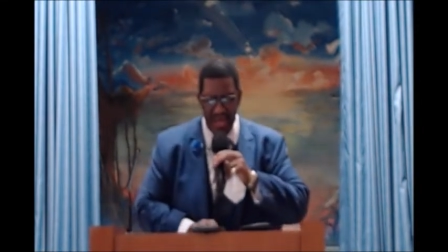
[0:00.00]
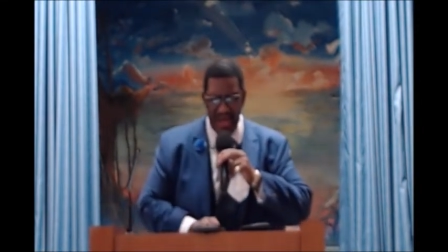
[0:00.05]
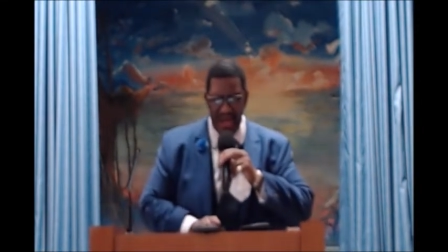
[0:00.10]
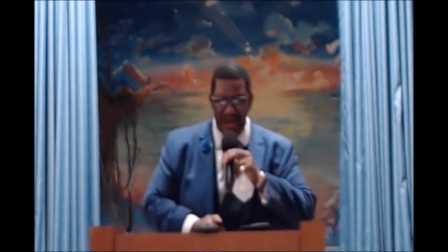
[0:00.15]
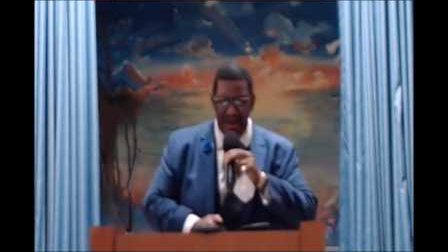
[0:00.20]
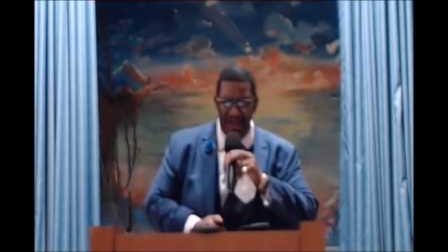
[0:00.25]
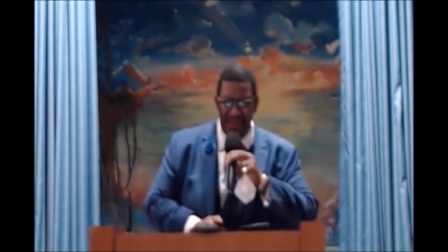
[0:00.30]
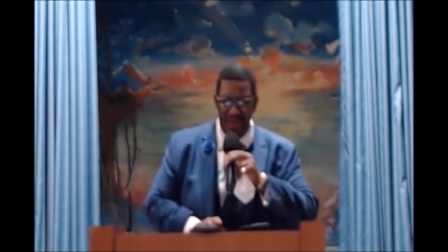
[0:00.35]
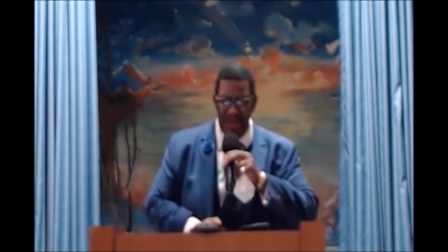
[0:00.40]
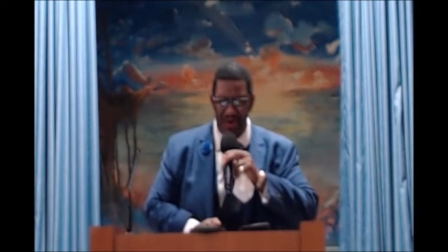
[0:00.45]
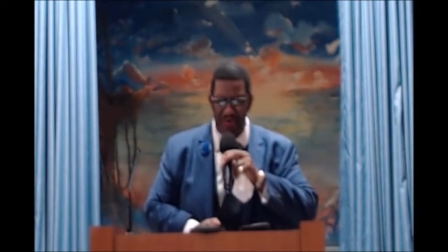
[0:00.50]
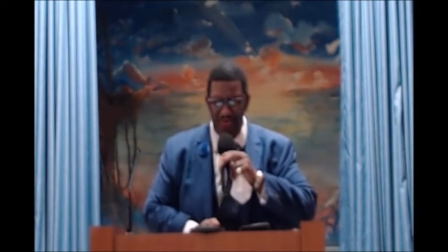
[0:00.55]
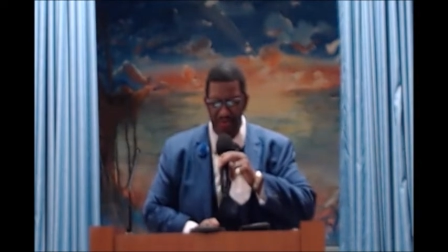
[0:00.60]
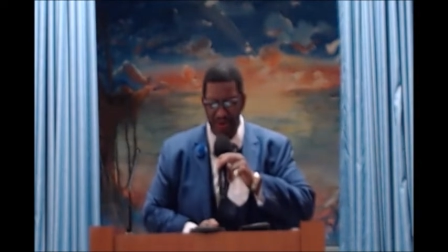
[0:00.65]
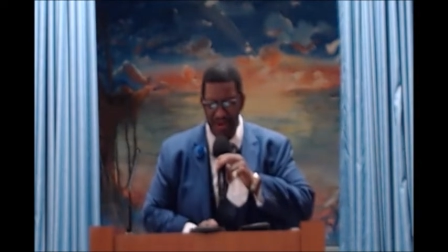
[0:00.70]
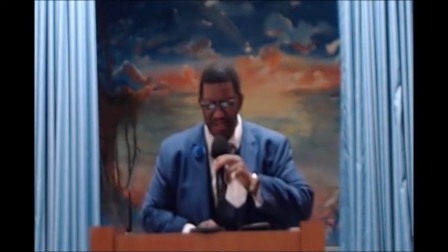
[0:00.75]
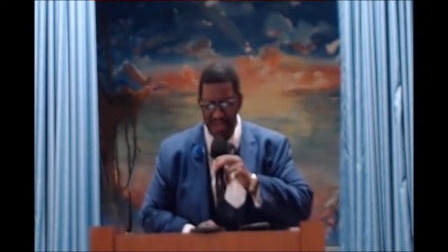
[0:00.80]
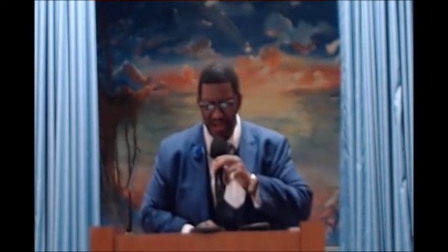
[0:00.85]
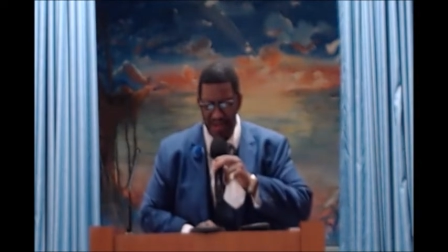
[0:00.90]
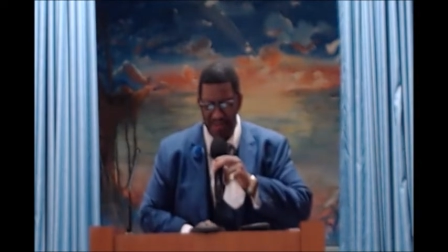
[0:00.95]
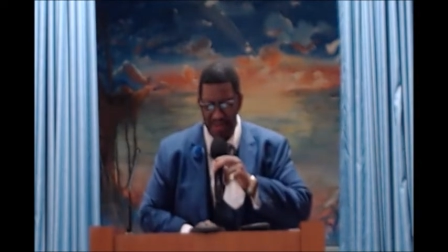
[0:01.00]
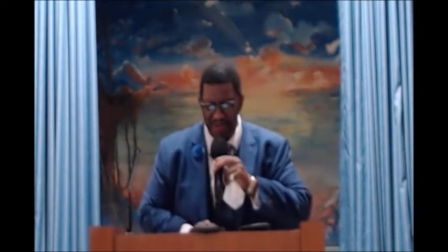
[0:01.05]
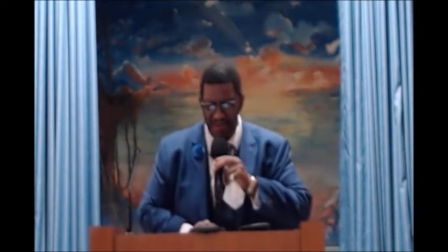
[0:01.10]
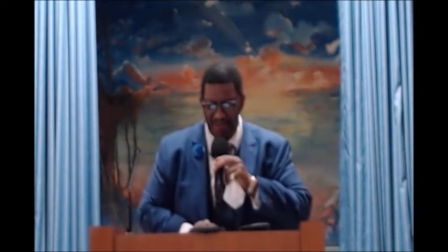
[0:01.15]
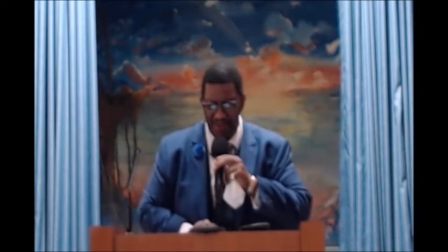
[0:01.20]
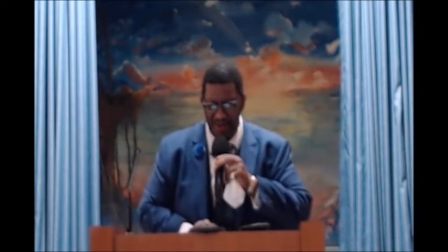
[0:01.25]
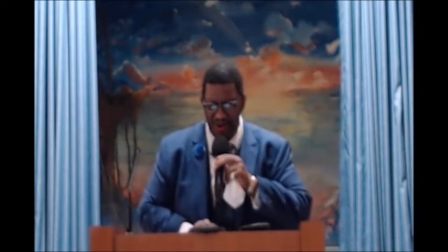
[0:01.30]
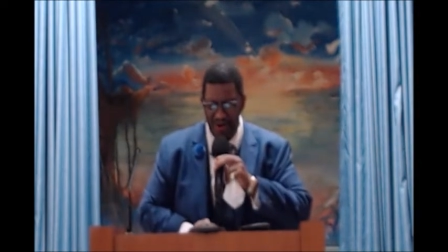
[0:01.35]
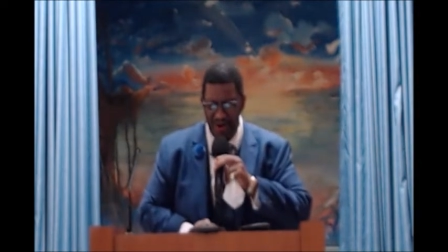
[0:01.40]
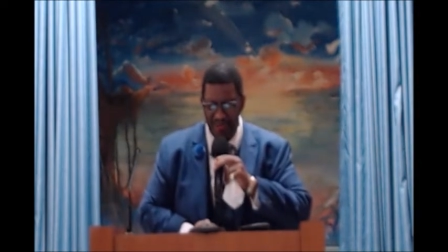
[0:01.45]
out of that rib, he
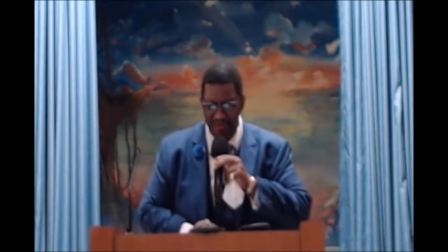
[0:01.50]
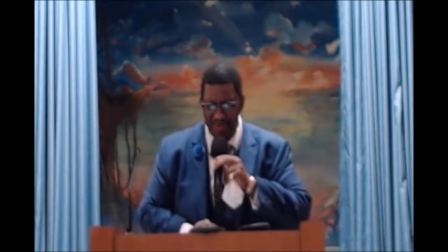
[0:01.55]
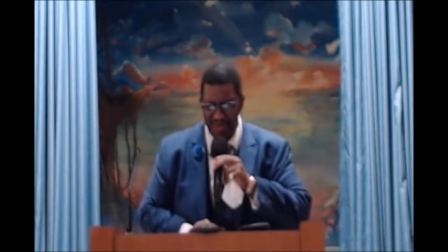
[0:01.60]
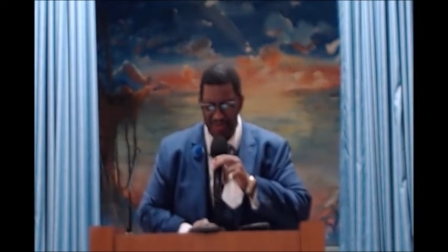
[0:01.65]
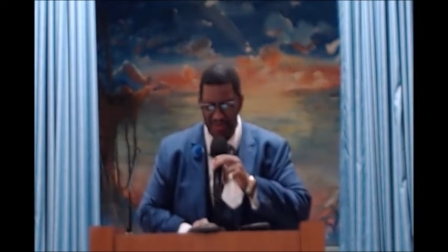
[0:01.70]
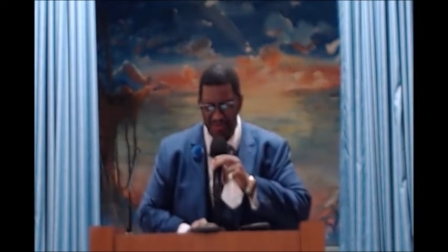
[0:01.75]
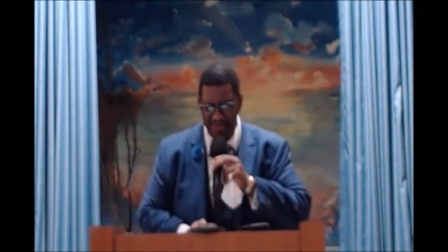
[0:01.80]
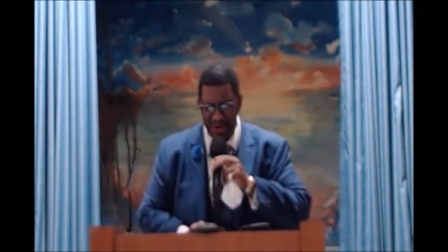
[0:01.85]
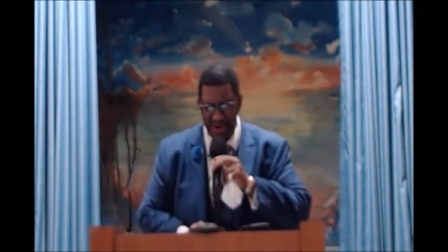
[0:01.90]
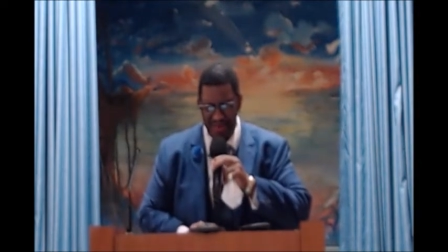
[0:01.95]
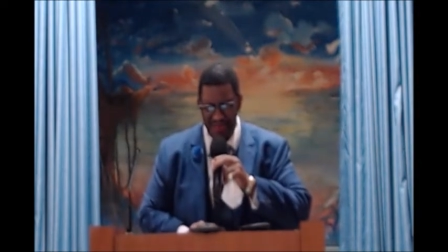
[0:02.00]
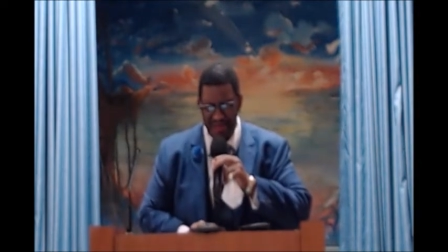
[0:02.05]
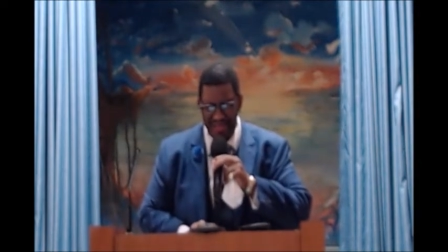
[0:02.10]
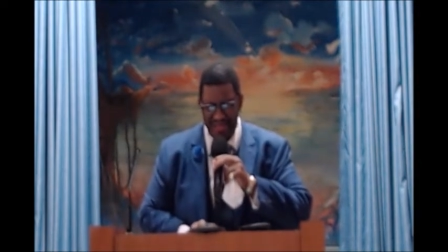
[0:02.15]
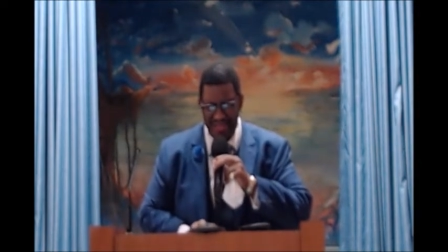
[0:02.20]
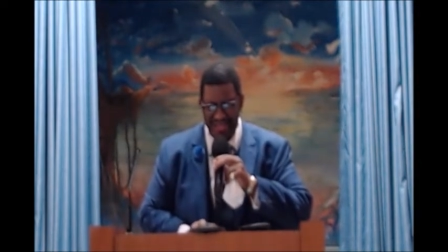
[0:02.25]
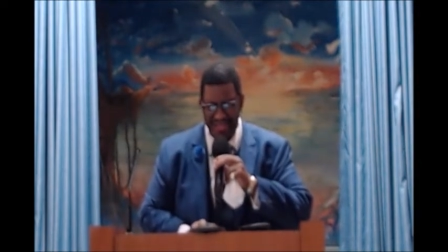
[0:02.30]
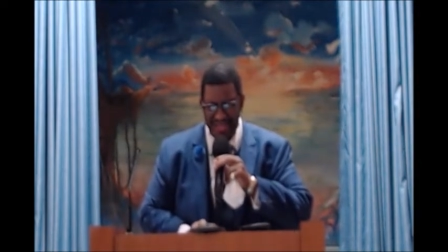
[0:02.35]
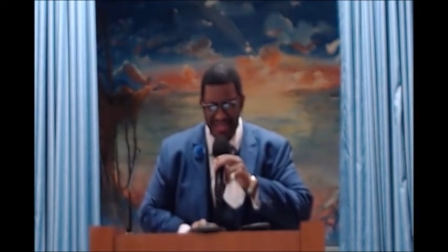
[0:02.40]
formed this woman.